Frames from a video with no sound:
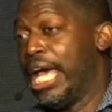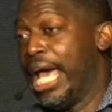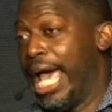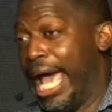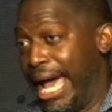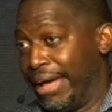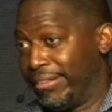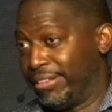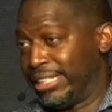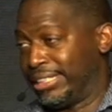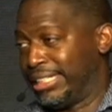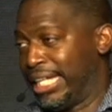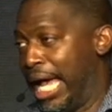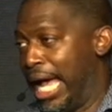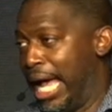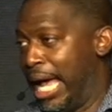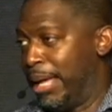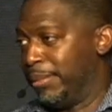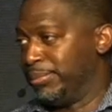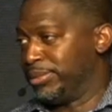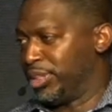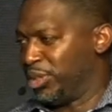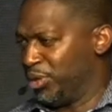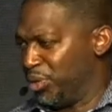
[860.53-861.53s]
at the
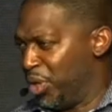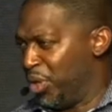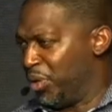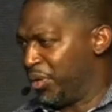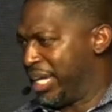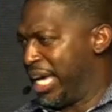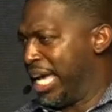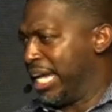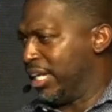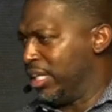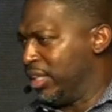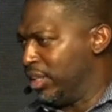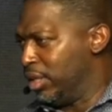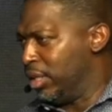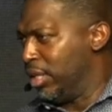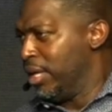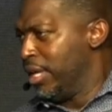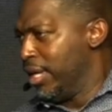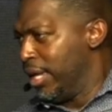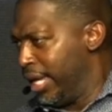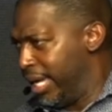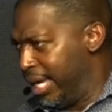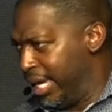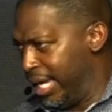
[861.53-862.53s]
times, you know, got a little
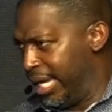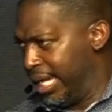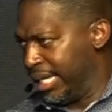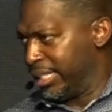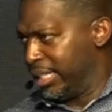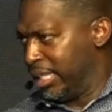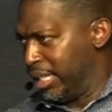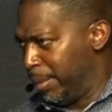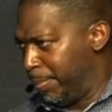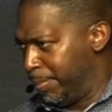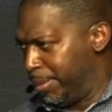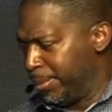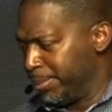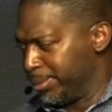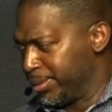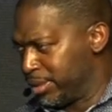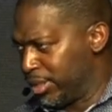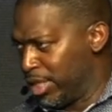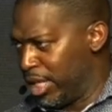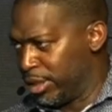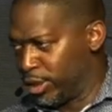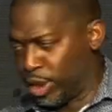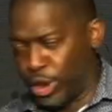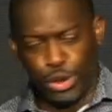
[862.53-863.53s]
hectic and people
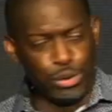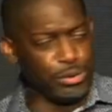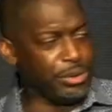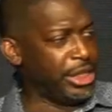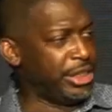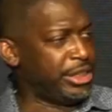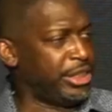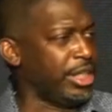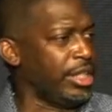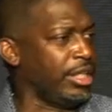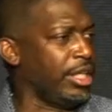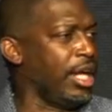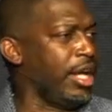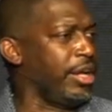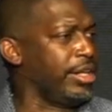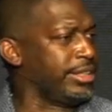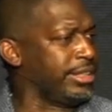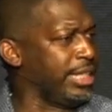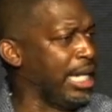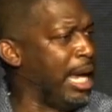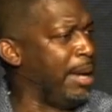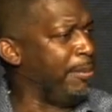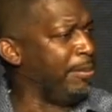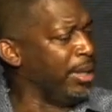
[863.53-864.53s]
started shooting each other all the
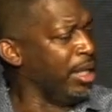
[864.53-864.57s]
time.